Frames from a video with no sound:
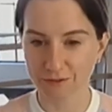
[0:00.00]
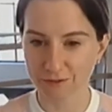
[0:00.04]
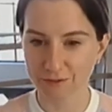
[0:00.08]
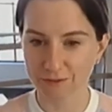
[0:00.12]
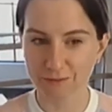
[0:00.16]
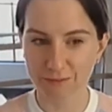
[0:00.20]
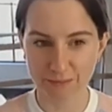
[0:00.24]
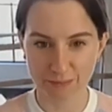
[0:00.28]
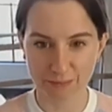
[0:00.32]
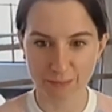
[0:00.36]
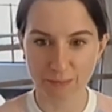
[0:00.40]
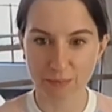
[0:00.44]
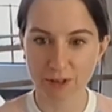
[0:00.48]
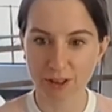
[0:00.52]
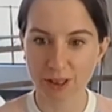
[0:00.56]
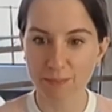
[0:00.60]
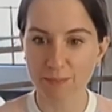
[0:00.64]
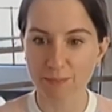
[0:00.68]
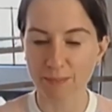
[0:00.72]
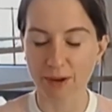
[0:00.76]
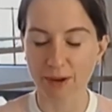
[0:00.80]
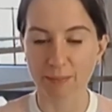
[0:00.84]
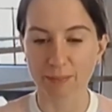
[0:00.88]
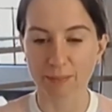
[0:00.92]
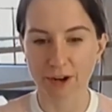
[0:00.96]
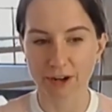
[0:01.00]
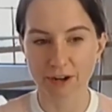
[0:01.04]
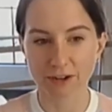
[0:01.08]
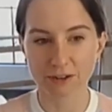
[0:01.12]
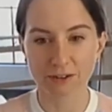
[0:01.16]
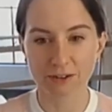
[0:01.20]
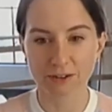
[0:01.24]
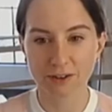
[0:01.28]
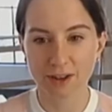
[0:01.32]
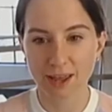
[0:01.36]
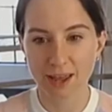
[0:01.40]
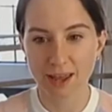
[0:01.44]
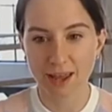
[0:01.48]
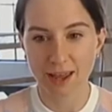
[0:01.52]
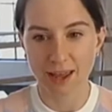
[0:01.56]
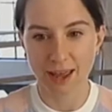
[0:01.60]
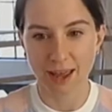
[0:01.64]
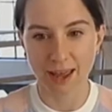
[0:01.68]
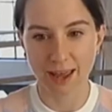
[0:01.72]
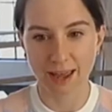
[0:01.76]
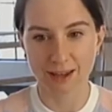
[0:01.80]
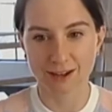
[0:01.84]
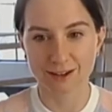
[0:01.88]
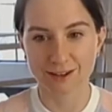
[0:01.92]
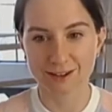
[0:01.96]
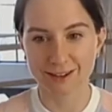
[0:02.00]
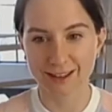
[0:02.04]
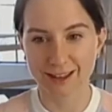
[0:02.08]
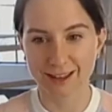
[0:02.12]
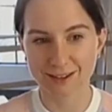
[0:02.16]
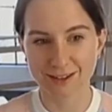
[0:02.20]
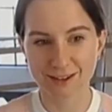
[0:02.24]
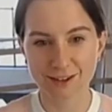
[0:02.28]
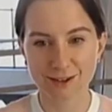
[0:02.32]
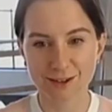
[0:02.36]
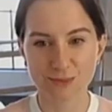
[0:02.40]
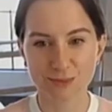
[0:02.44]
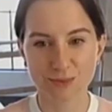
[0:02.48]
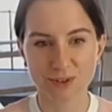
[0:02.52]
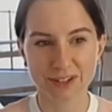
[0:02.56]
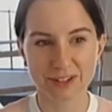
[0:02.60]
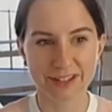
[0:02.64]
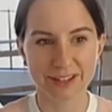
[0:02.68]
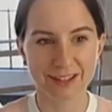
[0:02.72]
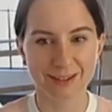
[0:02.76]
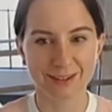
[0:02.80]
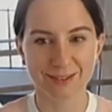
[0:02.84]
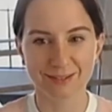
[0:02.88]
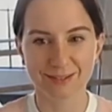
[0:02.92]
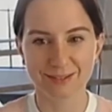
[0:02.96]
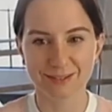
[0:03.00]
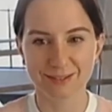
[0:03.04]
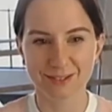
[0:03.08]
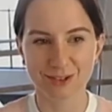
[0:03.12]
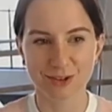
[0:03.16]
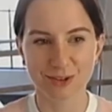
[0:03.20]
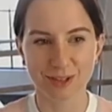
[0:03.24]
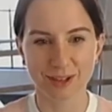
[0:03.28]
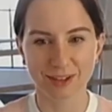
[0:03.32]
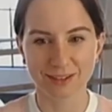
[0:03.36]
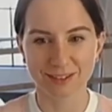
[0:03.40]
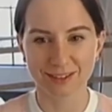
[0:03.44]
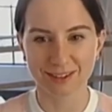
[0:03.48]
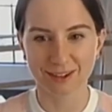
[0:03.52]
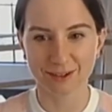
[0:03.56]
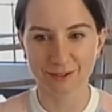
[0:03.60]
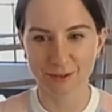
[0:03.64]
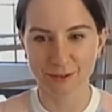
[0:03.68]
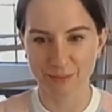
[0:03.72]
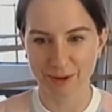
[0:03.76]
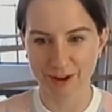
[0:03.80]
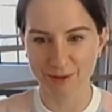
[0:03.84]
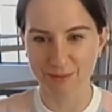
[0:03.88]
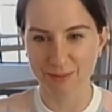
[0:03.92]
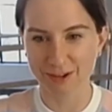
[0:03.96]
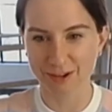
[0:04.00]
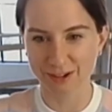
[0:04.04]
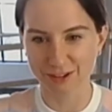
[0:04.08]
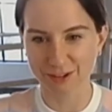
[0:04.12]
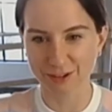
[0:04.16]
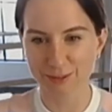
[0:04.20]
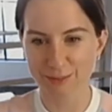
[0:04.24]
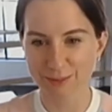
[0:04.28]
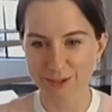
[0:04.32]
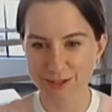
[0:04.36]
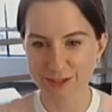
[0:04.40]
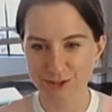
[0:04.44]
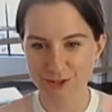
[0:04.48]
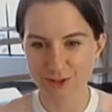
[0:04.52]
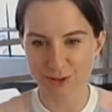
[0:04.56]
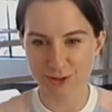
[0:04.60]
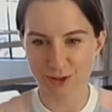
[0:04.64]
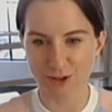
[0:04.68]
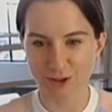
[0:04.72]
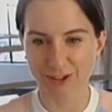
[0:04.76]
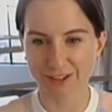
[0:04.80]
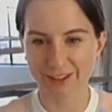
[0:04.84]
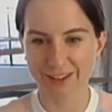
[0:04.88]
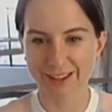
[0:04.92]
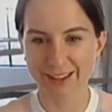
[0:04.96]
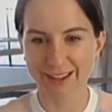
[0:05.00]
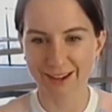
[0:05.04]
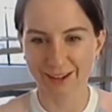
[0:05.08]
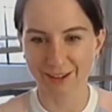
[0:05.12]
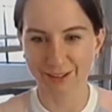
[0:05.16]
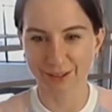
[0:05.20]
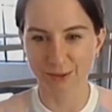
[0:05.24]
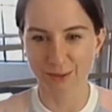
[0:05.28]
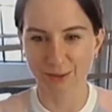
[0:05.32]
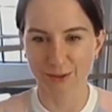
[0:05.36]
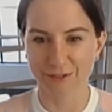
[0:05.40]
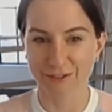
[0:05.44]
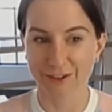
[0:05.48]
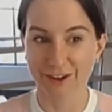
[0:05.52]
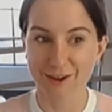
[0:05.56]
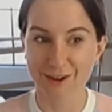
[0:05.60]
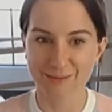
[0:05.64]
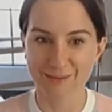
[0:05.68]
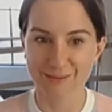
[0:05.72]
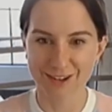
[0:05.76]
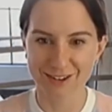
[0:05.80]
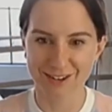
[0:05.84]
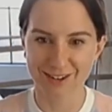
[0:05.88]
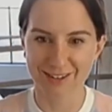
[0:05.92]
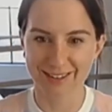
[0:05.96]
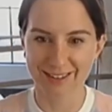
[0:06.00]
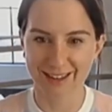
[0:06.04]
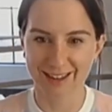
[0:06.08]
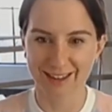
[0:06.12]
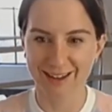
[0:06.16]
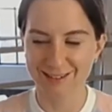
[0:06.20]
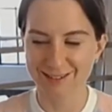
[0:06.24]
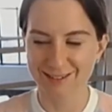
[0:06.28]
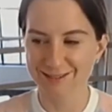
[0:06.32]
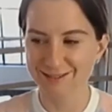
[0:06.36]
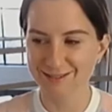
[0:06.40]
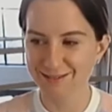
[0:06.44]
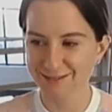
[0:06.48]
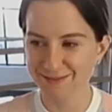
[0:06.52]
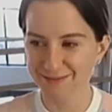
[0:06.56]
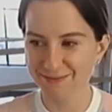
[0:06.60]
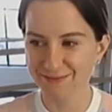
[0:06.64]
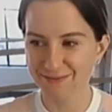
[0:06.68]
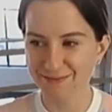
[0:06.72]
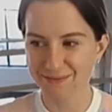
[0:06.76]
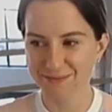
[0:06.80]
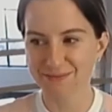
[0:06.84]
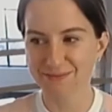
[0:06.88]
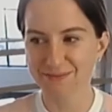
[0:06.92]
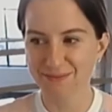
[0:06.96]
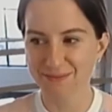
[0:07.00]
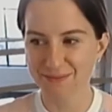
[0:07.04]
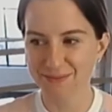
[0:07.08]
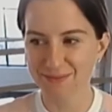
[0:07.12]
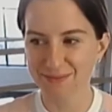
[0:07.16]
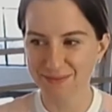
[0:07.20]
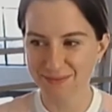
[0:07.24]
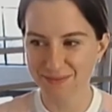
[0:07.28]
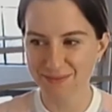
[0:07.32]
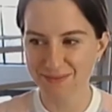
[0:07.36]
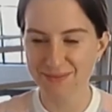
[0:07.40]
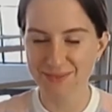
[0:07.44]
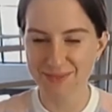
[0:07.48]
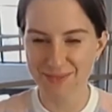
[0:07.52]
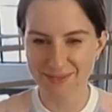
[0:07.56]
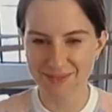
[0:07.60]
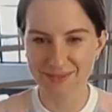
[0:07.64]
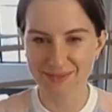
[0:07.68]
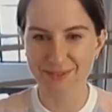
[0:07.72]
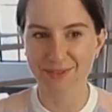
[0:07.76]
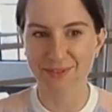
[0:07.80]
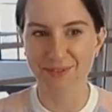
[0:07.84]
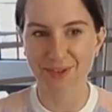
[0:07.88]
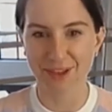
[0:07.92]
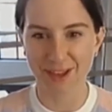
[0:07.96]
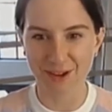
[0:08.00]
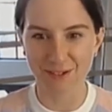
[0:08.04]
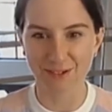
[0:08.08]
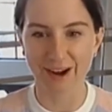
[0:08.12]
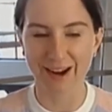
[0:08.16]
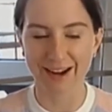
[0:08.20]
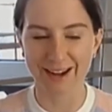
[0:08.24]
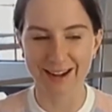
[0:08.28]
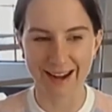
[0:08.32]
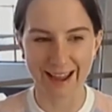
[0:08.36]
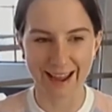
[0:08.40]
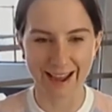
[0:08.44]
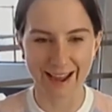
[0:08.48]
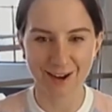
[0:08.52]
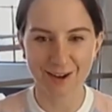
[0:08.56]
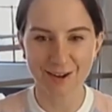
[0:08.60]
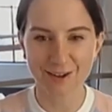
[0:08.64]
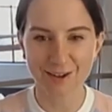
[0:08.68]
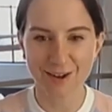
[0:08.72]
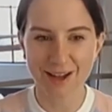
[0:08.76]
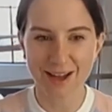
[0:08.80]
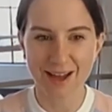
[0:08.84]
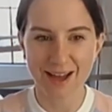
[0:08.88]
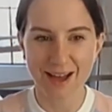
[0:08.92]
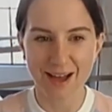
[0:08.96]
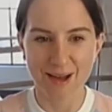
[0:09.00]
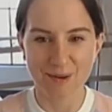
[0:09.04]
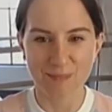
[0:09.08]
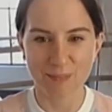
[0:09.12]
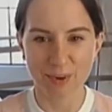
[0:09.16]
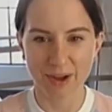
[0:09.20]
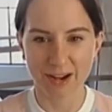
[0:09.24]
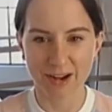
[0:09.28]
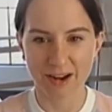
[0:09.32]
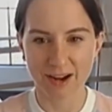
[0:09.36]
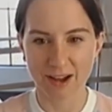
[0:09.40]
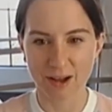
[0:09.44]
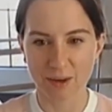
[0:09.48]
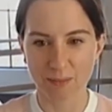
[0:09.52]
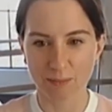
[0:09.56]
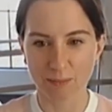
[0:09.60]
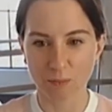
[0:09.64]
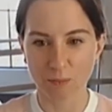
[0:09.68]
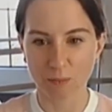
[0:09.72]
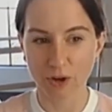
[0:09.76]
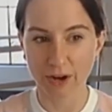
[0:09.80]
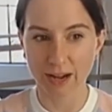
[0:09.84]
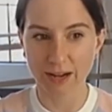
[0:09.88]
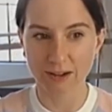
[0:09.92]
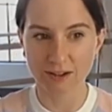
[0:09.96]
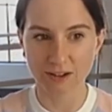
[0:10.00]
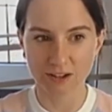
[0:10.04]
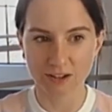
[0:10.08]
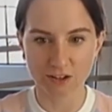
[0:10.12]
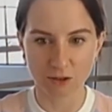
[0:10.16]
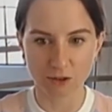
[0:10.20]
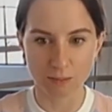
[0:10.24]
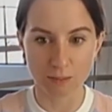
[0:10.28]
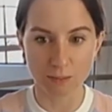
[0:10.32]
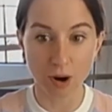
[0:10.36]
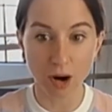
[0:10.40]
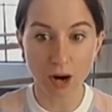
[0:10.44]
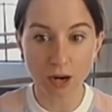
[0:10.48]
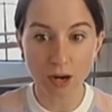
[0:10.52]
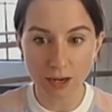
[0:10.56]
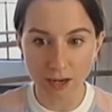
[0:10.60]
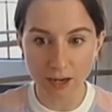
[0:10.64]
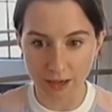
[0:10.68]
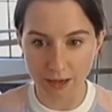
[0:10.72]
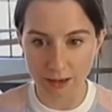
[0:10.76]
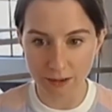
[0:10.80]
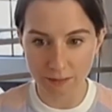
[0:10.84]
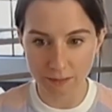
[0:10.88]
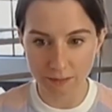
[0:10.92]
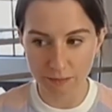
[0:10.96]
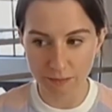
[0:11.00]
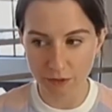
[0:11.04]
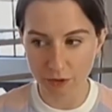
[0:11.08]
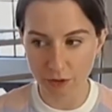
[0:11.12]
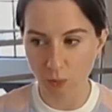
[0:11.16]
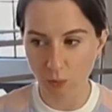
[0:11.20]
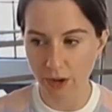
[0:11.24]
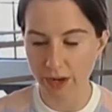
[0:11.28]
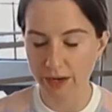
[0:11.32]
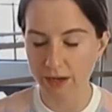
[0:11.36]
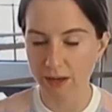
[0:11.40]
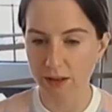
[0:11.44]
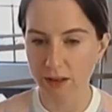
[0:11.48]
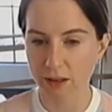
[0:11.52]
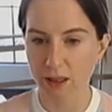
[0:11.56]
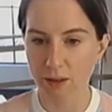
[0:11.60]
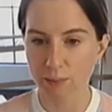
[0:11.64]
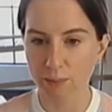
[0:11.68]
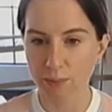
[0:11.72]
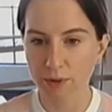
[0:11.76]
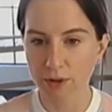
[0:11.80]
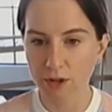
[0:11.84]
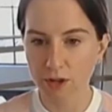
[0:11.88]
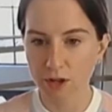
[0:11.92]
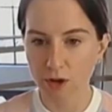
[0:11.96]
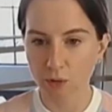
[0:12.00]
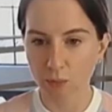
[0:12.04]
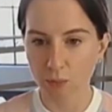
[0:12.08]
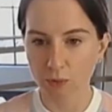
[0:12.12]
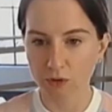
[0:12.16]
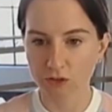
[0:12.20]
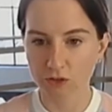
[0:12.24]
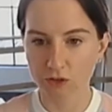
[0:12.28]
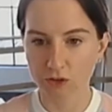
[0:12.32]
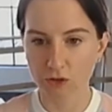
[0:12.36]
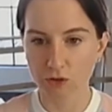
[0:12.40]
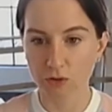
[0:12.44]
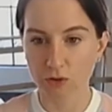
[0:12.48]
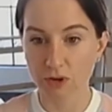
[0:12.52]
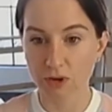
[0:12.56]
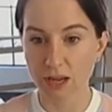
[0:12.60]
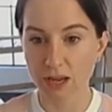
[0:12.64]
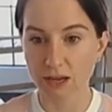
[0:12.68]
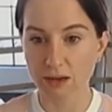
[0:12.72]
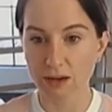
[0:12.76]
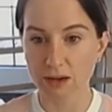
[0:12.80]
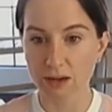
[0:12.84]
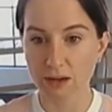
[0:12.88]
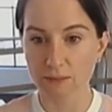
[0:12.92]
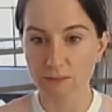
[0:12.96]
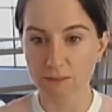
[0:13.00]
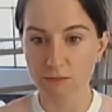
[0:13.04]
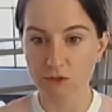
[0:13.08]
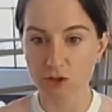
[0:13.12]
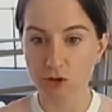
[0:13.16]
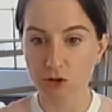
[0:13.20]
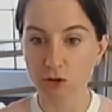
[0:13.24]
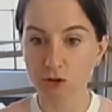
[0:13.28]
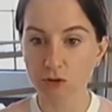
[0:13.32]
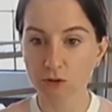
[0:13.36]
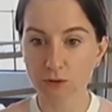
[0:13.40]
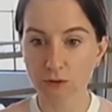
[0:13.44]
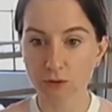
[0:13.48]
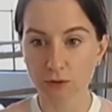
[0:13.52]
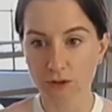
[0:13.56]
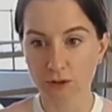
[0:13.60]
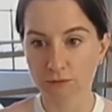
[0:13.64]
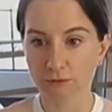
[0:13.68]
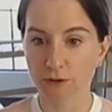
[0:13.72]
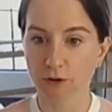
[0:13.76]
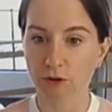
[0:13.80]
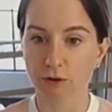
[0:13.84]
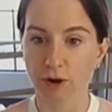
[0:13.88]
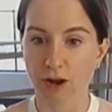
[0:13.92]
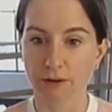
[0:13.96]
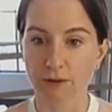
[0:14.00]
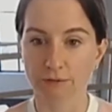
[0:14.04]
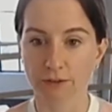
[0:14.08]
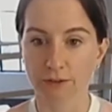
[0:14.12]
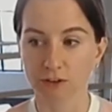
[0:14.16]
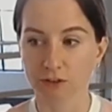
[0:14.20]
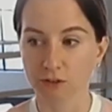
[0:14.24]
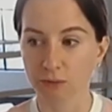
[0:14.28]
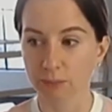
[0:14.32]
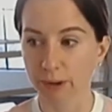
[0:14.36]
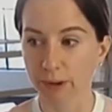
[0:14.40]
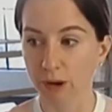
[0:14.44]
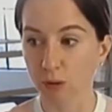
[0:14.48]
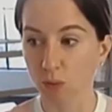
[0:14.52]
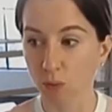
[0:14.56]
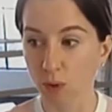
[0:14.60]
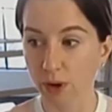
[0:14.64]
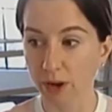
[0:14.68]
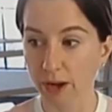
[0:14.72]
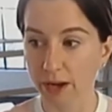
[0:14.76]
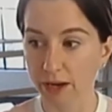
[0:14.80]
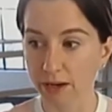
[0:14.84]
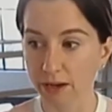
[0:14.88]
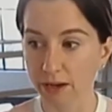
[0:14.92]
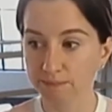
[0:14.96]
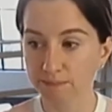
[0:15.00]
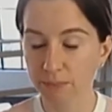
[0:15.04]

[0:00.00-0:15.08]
club members. And that didn't really, 2011 might have been a little bit too early, although we're very much on that thing right now. But what I did to market the wine club was to create useful infographics about wine.